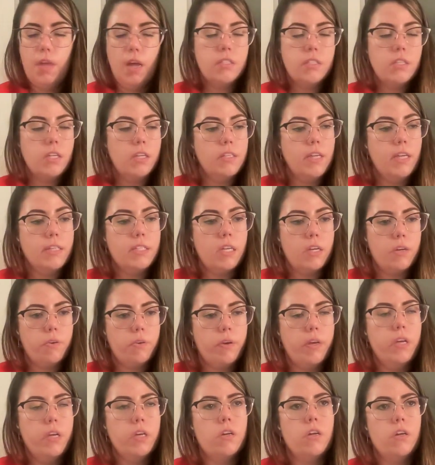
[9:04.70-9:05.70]
that's a
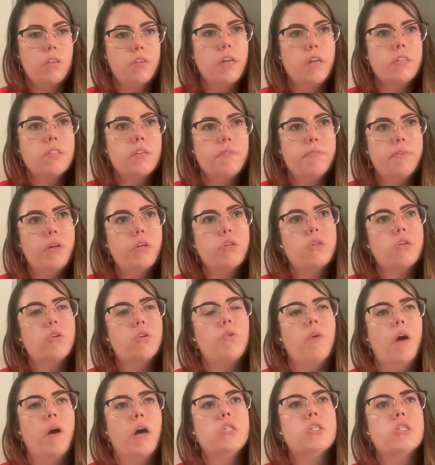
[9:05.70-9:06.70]
very
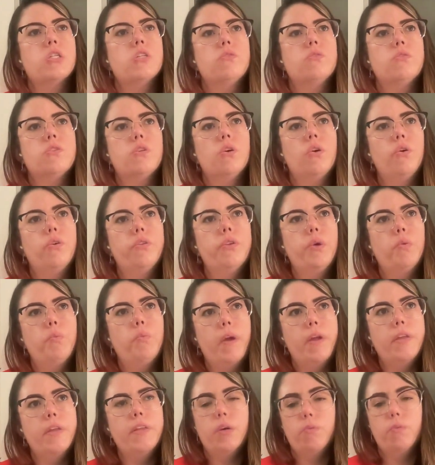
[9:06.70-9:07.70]
good question. So the
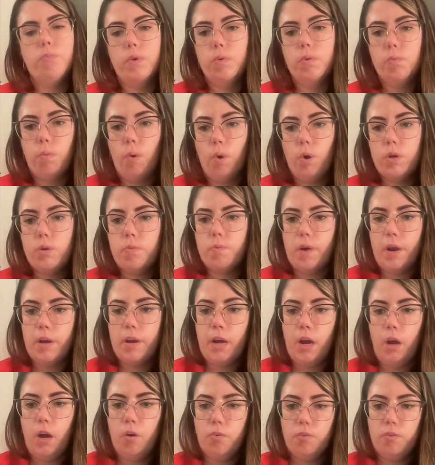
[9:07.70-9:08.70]
way that we work
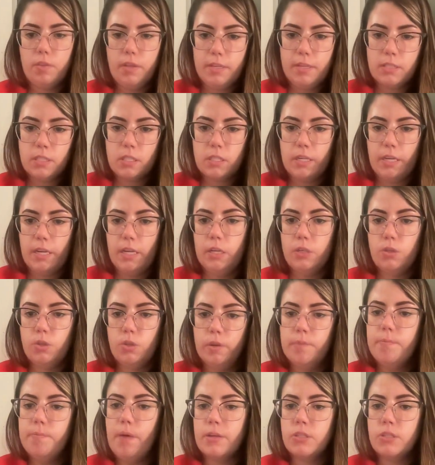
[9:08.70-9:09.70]
right now, let's say
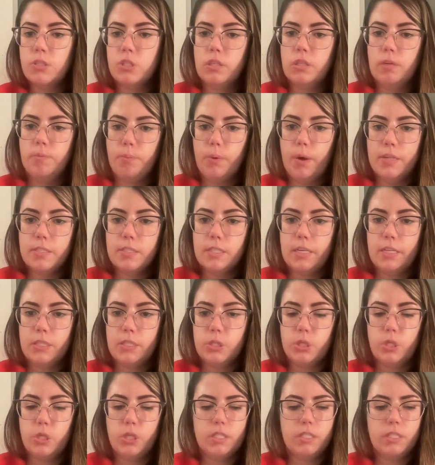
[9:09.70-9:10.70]
going back to the breast
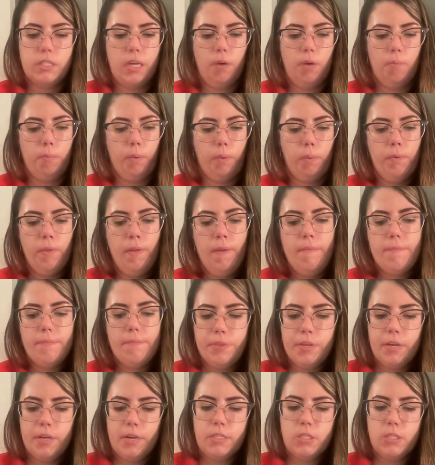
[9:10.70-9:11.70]
cancer example,
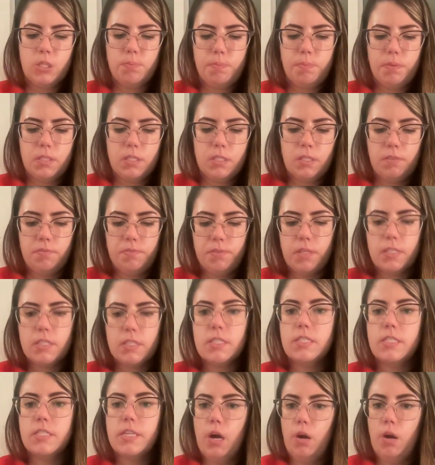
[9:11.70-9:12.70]
there are
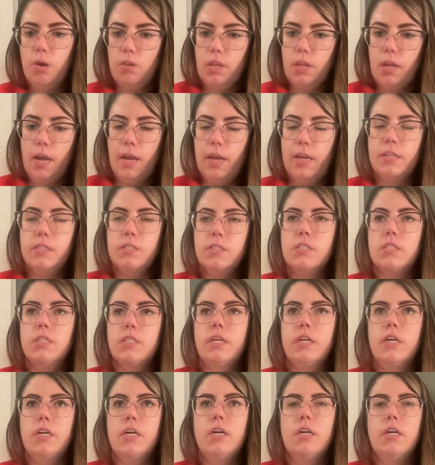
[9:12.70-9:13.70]
specific cell lines
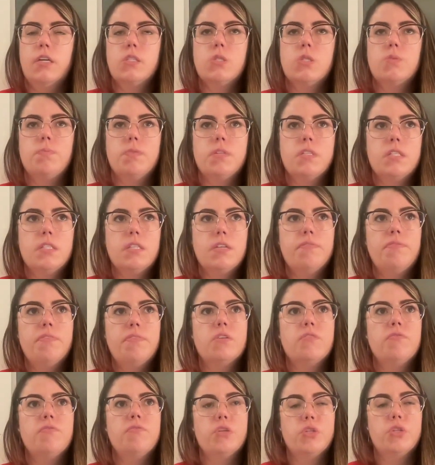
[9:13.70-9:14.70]
that are
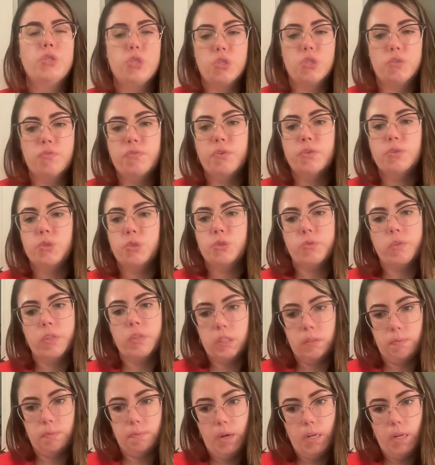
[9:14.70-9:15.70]
specific for different
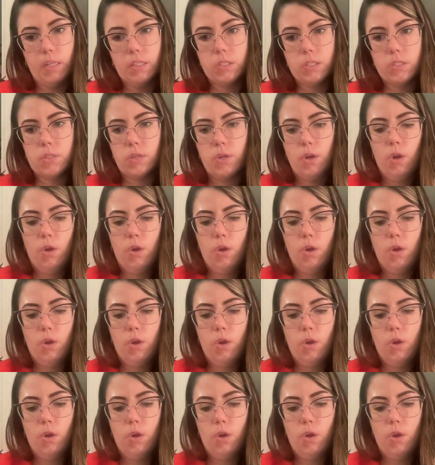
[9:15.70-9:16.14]
treatments.